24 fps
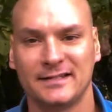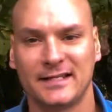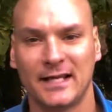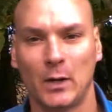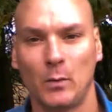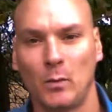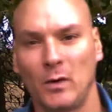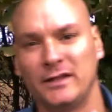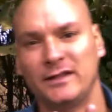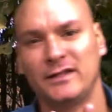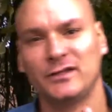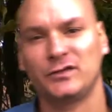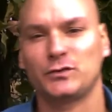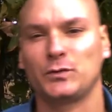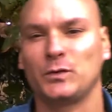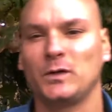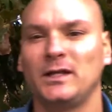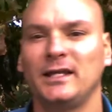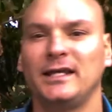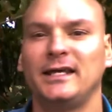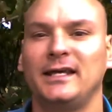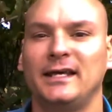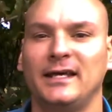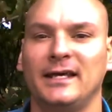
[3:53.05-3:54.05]
Now, what this
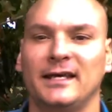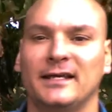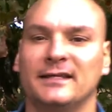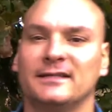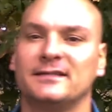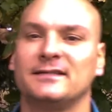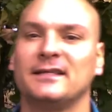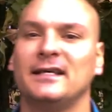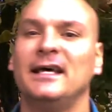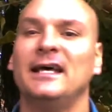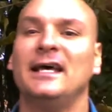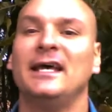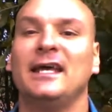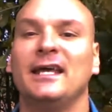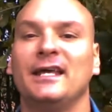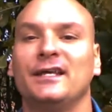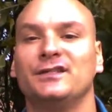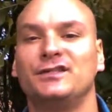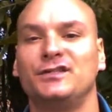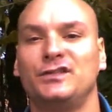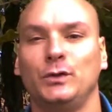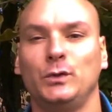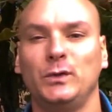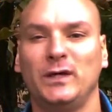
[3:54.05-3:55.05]
really is
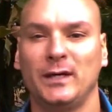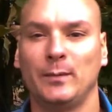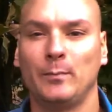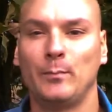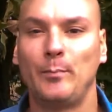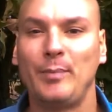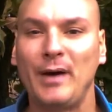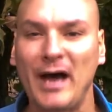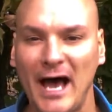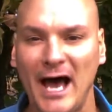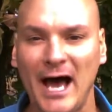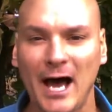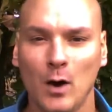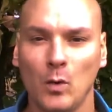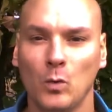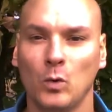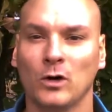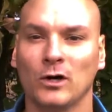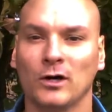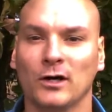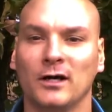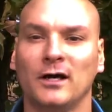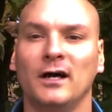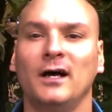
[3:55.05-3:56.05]
to
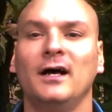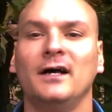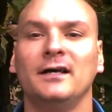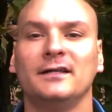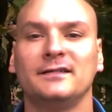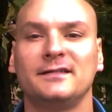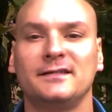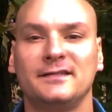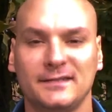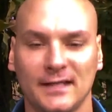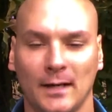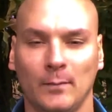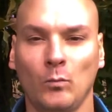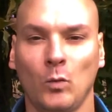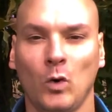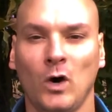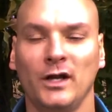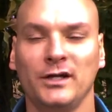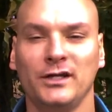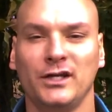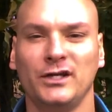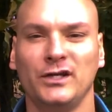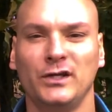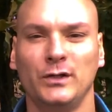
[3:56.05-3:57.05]
empower
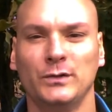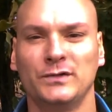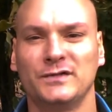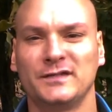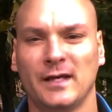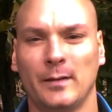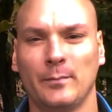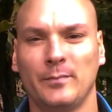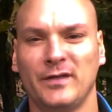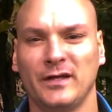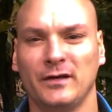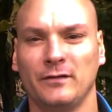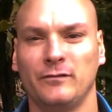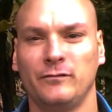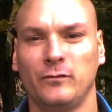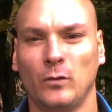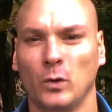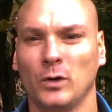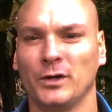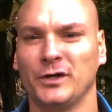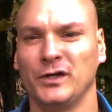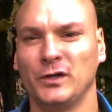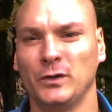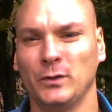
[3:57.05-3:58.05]
someone to do something
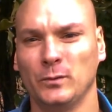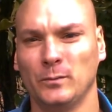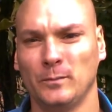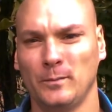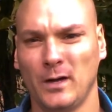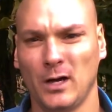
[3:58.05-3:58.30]
for you,